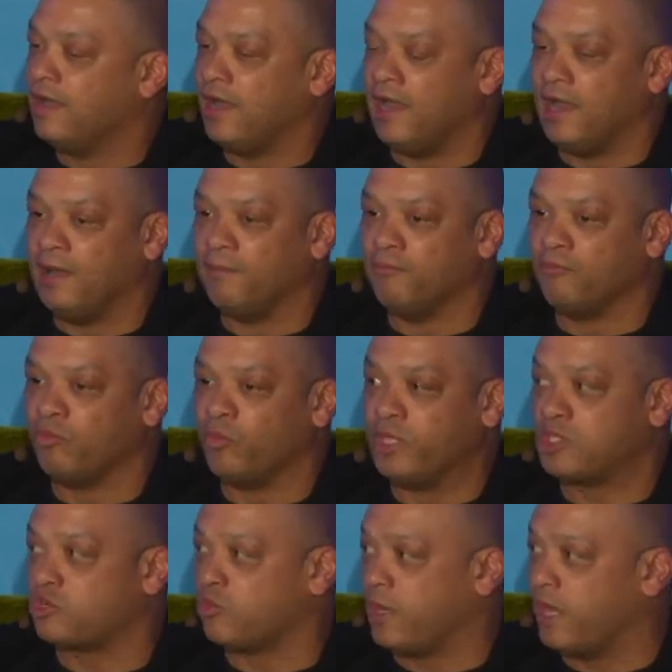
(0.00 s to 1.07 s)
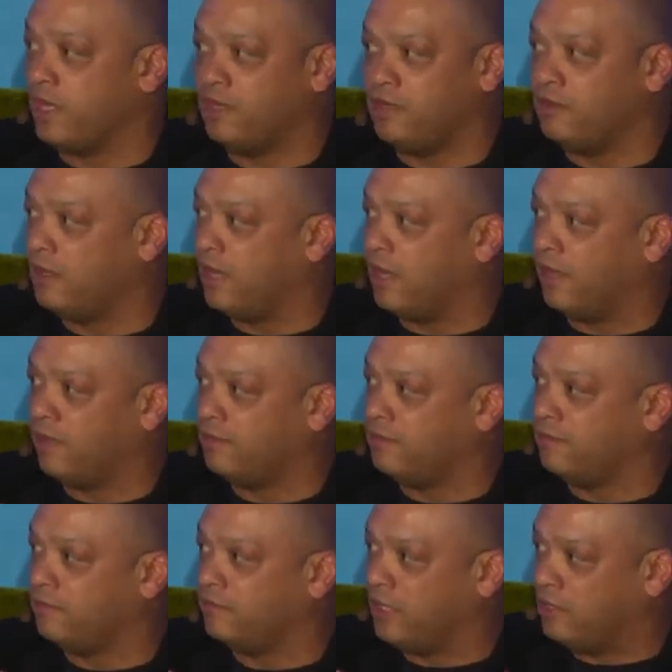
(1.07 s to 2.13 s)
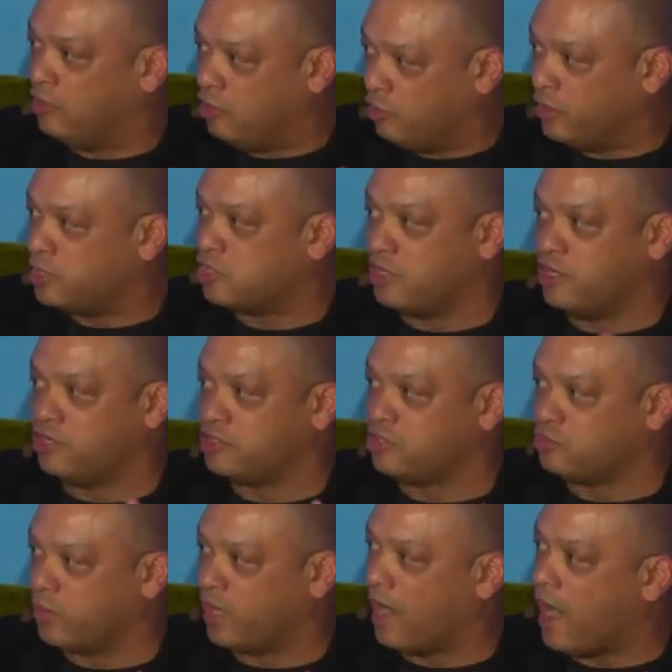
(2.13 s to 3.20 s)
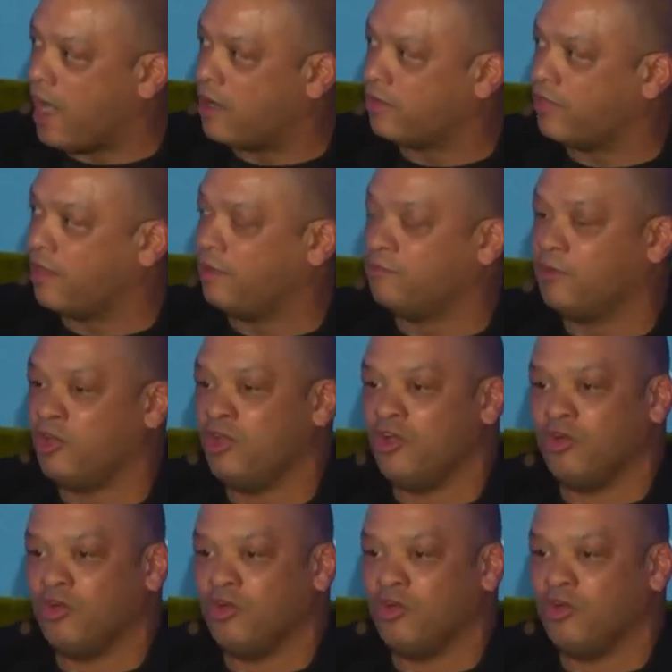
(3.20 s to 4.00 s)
Um, we train uh, new engineers as we hire them.